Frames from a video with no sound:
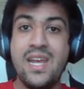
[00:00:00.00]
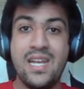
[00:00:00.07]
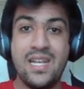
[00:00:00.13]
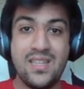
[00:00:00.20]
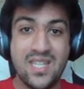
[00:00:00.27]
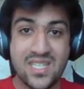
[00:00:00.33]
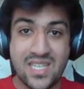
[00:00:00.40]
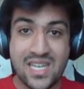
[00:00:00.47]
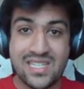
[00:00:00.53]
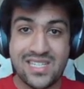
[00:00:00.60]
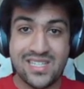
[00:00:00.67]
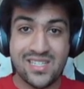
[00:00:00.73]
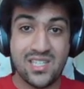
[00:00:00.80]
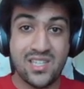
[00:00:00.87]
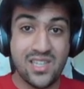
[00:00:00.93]
In this case,
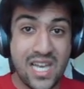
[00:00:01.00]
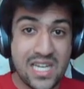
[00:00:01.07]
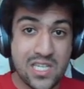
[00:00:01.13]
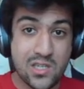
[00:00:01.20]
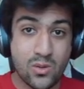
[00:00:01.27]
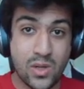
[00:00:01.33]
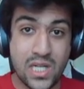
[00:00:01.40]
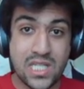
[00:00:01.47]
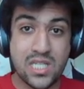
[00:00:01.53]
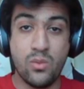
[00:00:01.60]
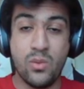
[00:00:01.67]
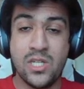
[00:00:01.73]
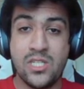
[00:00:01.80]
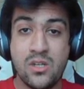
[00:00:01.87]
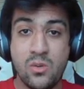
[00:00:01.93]
it's the light squares. So
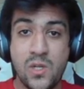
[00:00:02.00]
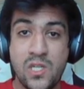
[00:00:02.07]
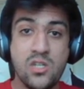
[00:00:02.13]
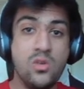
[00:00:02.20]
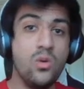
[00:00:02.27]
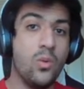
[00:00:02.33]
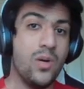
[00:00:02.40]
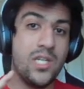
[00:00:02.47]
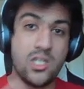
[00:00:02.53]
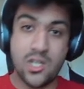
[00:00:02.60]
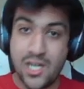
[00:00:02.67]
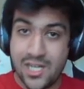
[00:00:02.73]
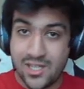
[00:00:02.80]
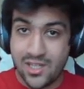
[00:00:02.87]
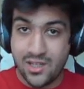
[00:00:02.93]
what did we do? We
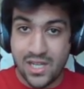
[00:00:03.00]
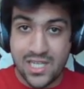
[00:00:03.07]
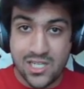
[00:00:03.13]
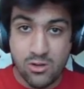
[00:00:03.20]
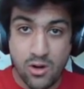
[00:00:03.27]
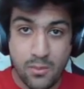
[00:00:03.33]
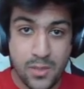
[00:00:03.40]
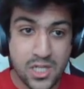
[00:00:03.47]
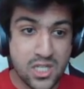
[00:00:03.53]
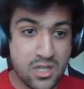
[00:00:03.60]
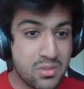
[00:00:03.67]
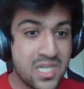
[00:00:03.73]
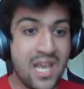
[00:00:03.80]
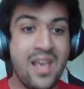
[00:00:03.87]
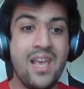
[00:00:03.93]
traded the light square
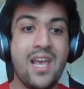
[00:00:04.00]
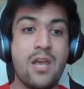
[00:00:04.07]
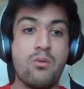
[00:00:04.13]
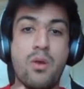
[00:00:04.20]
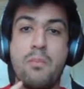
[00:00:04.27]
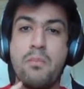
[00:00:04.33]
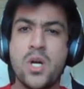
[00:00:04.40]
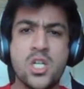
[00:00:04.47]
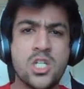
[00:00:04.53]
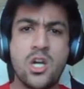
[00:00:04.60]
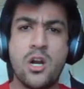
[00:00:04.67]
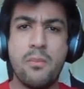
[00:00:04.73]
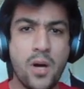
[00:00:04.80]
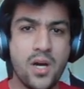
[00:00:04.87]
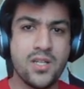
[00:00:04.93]
bishops, and we pushed
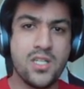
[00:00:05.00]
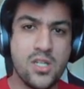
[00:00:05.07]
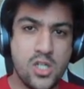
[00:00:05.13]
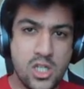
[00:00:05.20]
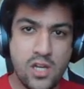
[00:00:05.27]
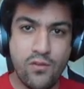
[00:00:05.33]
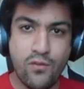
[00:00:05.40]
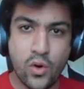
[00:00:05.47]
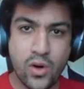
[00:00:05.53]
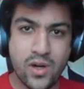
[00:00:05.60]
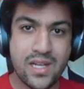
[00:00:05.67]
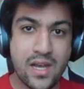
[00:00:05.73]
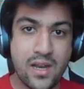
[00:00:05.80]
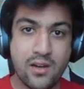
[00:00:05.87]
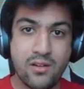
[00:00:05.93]
our pawn to
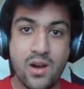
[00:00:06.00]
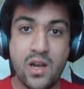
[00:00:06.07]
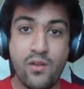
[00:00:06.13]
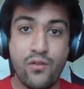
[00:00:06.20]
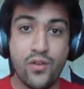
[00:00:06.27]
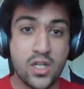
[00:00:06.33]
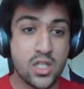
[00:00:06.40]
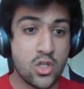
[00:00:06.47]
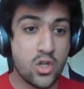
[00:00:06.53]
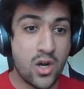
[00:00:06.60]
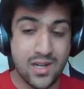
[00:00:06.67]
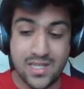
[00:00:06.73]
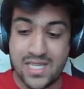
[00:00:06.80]
g4, getting ready for a strong